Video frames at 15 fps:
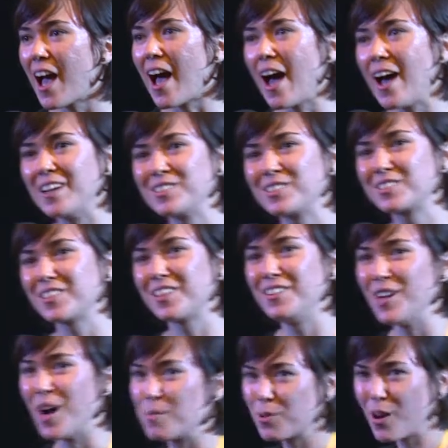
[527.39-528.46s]
as
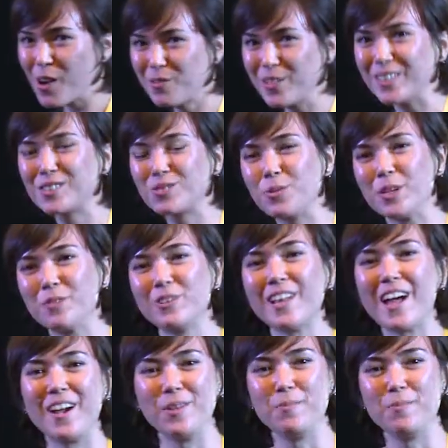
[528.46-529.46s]
nonprofits, we rely